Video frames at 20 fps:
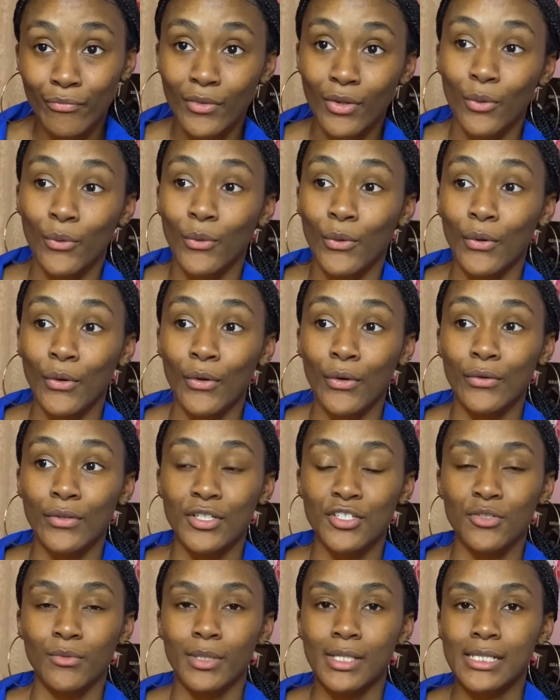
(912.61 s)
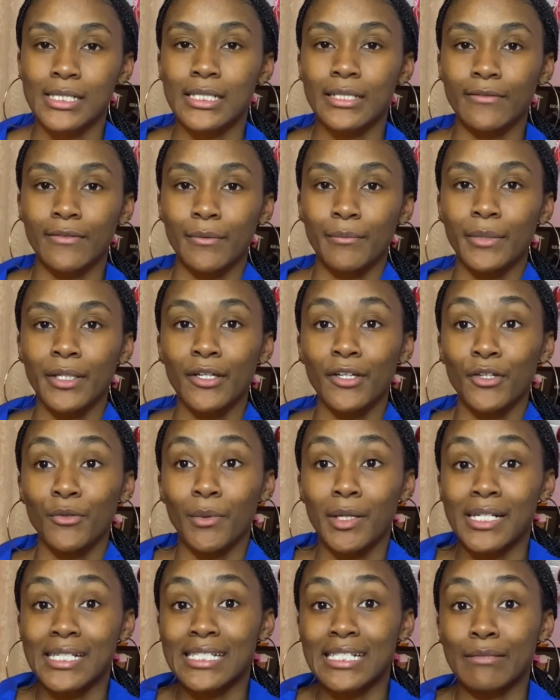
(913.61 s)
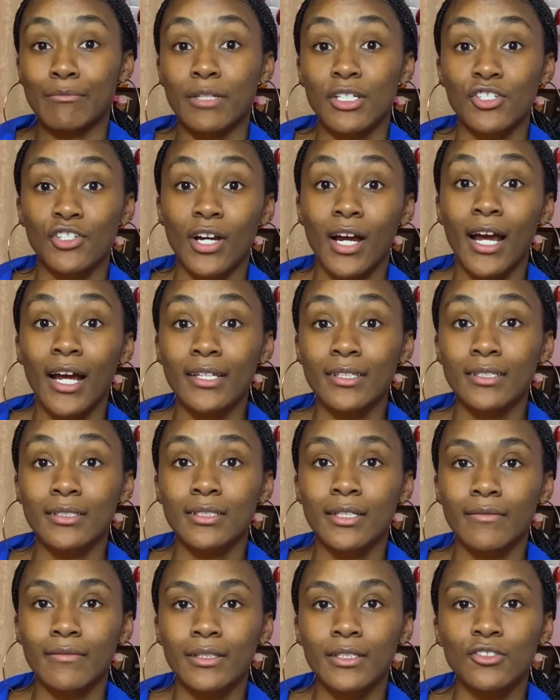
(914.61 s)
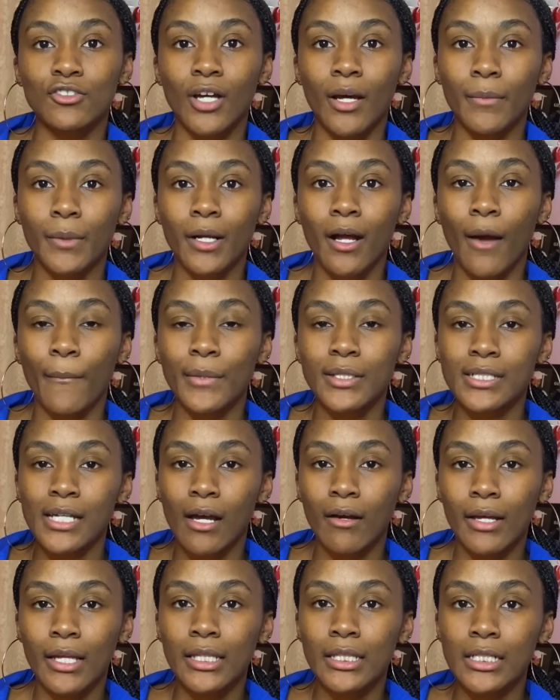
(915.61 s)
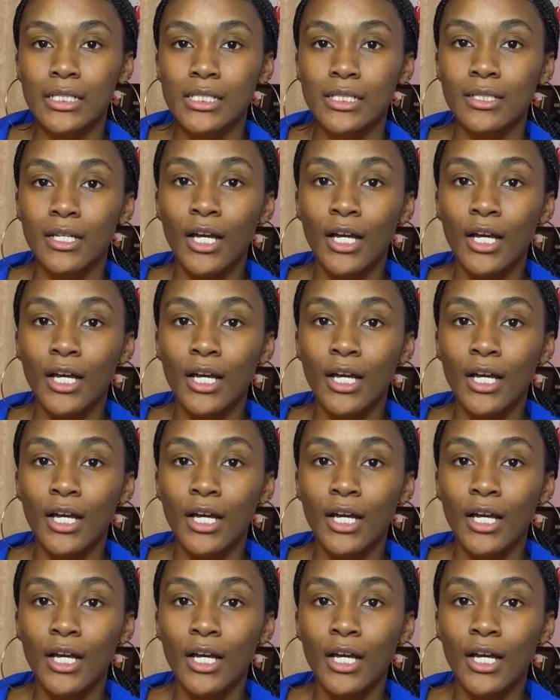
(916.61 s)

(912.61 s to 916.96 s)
or that you want to see from me, or you want to see me try, then definitely drop a comment down in the